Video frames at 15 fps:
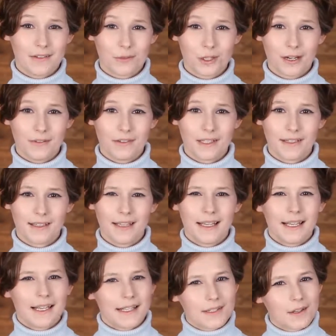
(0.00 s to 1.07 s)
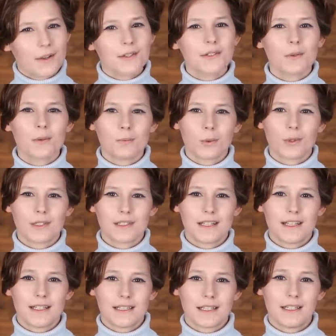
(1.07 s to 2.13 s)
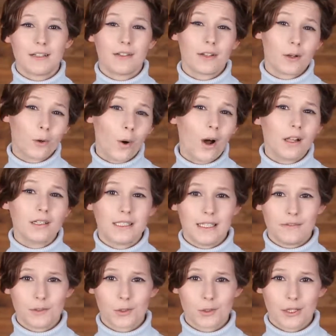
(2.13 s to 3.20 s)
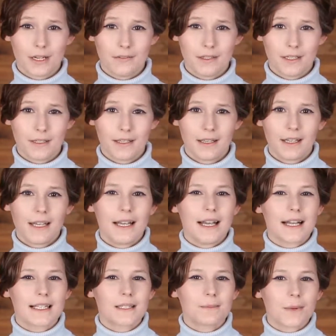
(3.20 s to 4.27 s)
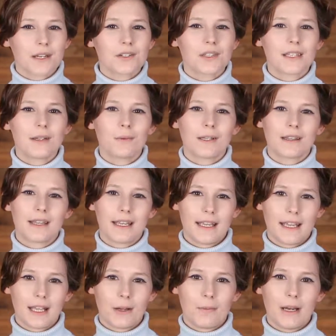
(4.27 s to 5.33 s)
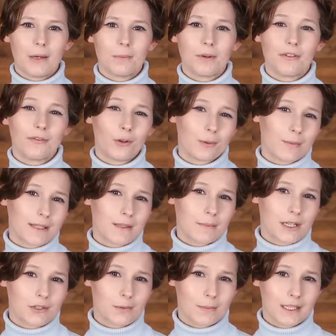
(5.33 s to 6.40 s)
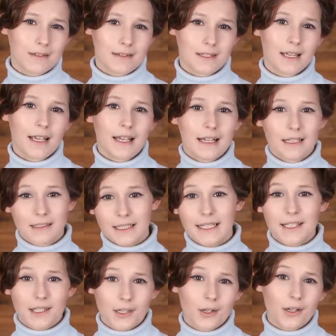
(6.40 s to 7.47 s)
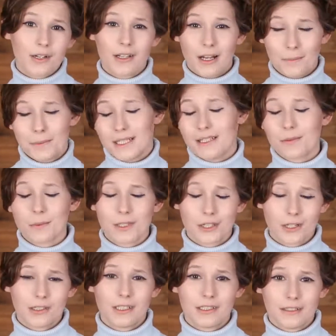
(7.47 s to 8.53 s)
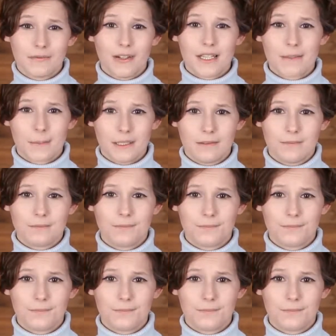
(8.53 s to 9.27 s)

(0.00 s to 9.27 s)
of traffic, it's also important to consider the quality of your traffic, especially when thinking about performance measurements like your company's return on investment.